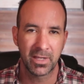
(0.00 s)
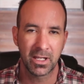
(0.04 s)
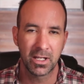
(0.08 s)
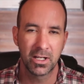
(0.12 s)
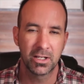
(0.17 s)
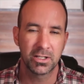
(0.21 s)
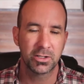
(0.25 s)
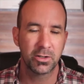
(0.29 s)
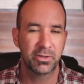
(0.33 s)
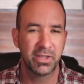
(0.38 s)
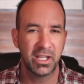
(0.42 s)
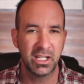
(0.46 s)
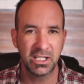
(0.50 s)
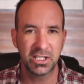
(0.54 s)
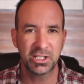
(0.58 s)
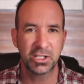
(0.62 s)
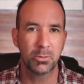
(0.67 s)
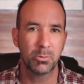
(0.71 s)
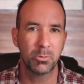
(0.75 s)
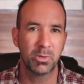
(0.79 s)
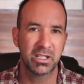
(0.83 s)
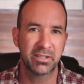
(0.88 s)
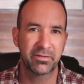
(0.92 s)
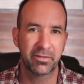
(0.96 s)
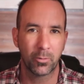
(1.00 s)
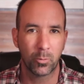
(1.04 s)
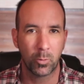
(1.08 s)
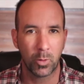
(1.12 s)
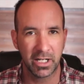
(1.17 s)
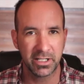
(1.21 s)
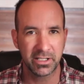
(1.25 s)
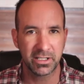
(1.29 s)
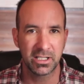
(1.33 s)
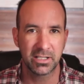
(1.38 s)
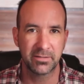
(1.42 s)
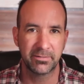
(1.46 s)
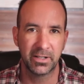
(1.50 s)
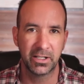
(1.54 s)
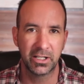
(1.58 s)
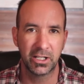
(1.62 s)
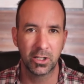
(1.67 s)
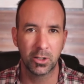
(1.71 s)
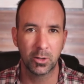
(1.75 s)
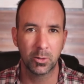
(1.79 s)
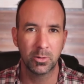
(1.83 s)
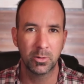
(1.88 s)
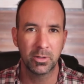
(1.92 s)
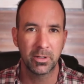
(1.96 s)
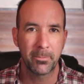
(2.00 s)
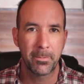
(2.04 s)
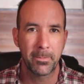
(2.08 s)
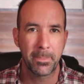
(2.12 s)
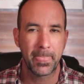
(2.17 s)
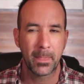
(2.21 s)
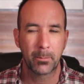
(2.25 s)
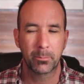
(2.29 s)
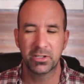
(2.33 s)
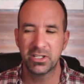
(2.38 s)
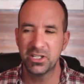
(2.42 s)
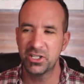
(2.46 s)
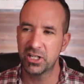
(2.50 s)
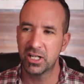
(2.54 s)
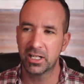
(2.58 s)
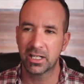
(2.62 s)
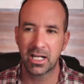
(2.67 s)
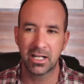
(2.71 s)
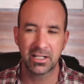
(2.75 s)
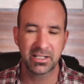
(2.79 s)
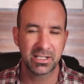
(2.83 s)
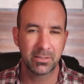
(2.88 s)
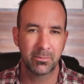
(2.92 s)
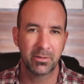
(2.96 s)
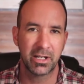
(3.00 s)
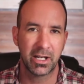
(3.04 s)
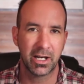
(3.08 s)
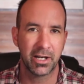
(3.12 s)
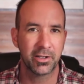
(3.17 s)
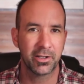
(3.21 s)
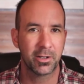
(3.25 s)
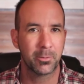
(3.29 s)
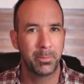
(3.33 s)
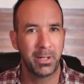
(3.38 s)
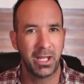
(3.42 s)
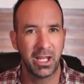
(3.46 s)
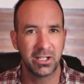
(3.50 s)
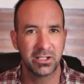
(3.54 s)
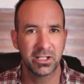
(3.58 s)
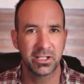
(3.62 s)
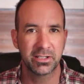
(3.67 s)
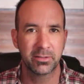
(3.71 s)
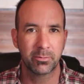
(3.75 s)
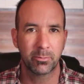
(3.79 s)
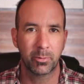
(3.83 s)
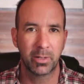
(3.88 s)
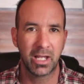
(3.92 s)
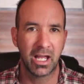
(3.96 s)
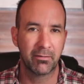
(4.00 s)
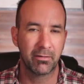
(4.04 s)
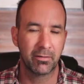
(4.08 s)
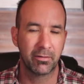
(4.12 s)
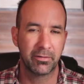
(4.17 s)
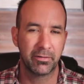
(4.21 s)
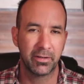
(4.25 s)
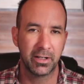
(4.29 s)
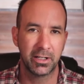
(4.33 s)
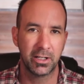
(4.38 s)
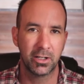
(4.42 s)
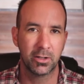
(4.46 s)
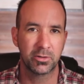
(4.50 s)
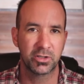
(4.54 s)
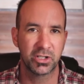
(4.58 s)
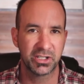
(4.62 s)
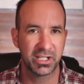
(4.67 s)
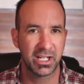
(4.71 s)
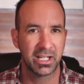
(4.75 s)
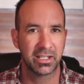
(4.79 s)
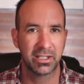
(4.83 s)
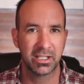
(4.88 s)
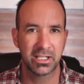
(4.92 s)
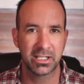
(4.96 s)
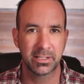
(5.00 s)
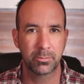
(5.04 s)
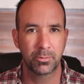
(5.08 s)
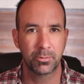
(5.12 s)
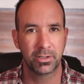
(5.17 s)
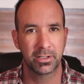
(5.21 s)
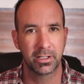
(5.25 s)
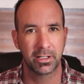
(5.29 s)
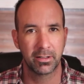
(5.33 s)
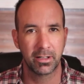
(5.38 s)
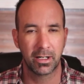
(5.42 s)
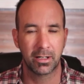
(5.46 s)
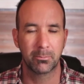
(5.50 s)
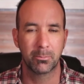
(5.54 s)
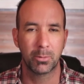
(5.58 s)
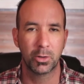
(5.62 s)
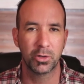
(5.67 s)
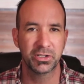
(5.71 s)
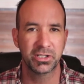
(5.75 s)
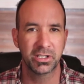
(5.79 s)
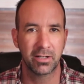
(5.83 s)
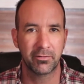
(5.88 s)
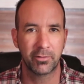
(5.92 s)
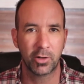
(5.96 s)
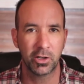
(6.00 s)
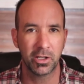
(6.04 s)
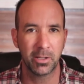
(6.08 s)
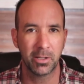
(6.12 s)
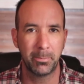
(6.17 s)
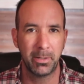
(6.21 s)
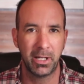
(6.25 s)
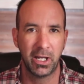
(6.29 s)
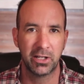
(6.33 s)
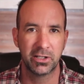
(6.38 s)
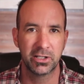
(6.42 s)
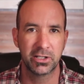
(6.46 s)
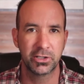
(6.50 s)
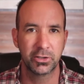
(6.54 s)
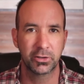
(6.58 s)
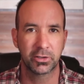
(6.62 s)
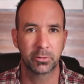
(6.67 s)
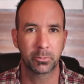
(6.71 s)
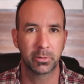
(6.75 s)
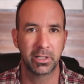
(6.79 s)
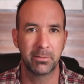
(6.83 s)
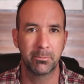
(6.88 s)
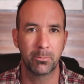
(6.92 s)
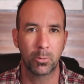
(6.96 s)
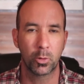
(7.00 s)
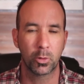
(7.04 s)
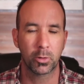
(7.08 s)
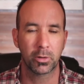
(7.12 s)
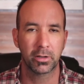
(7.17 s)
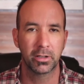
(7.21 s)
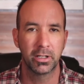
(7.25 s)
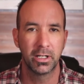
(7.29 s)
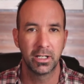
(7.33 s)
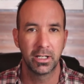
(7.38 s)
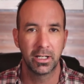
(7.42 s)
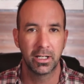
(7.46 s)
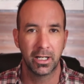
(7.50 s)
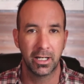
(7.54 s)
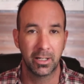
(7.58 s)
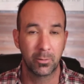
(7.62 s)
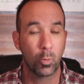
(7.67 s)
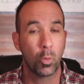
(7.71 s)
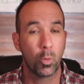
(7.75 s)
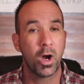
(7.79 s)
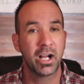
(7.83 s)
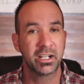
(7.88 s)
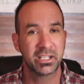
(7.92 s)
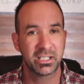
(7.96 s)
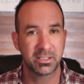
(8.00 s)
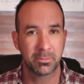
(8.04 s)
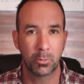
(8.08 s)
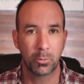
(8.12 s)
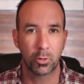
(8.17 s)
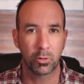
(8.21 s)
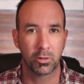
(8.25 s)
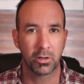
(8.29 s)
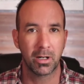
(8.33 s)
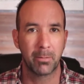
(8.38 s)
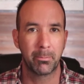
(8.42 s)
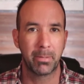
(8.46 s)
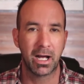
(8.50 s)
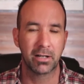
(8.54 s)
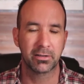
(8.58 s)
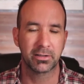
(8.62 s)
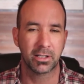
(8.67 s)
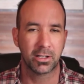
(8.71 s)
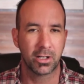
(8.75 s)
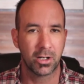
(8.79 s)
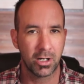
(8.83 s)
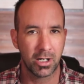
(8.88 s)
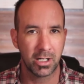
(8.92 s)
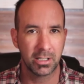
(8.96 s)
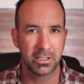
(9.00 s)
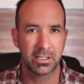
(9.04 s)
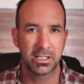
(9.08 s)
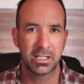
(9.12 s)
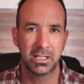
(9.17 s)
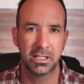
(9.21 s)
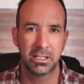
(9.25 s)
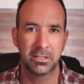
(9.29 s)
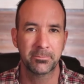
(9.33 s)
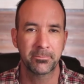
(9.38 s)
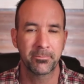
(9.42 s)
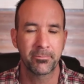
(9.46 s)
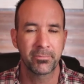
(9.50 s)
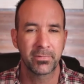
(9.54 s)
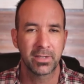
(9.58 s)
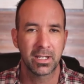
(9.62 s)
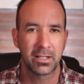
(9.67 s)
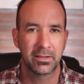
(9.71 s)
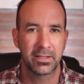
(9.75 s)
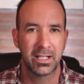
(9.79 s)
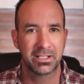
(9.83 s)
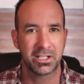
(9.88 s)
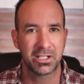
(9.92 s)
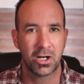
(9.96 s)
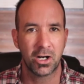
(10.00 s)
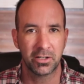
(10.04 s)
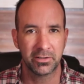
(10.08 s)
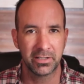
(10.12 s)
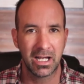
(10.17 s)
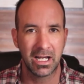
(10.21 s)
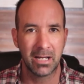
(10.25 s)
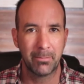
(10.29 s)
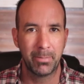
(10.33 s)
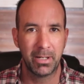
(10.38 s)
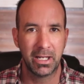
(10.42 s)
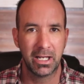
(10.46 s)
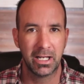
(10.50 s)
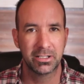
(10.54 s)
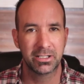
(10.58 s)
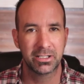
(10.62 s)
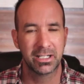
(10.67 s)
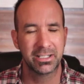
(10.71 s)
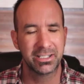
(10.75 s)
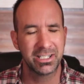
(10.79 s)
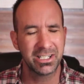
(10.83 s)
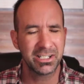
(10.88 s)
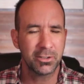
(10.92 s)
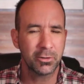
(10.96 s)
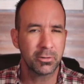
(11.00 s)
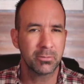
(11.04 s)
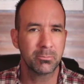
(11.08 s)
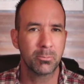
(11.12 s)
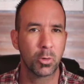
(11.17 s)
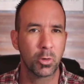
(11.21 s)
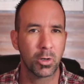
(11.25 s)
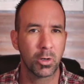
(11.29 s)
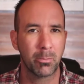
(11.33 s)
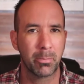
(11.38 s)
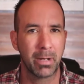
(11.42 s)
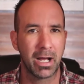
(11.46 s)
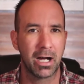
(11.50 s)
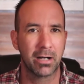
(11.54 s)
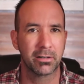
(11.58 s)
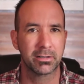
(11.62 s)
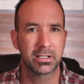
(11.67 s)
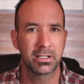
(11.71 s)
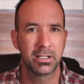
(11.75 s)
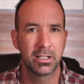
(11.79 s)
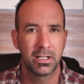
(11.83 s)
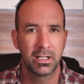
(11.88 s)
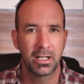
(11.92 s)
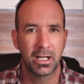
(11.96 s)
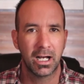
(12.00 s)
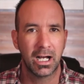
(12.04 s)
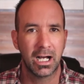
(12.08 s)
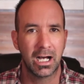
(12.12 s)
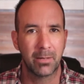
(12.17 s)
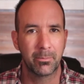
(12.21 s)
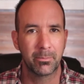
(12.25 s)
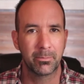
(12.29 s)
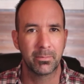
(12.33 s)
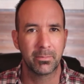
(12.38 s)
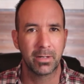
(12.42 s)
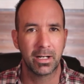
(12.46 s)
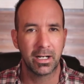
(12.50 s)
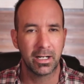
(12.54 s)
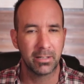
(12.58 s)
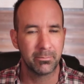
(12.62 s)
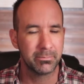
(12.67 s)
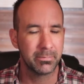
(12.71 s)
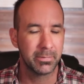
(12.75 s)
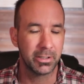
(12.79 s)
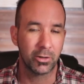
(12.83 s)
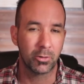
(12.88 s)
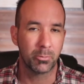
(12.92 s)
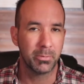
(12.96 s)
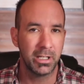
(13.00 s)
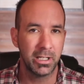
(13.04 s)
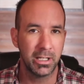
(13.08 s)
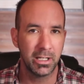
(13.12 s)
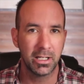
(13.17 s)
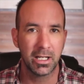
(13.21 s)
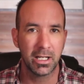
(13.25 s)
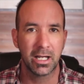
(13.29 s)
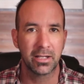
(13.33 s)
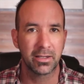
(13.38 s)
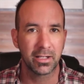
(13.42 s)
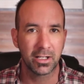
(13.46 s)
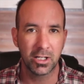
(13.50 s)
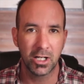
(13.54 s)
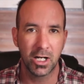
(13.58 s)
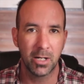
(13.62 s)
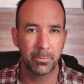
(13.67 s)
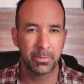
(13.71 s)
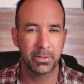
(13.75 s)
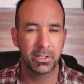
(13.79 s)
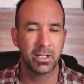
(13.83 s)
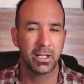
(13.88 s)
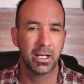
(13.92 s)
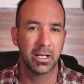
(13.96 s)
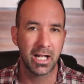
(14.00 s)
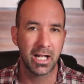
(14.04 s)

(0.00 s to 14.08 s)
So thank you so much for watching this video. Please check out some of the other pages. We have a video just like this one on most of all the pages. You can read more and watch more about the content that's on that page and just learn more about um, you know me and the company and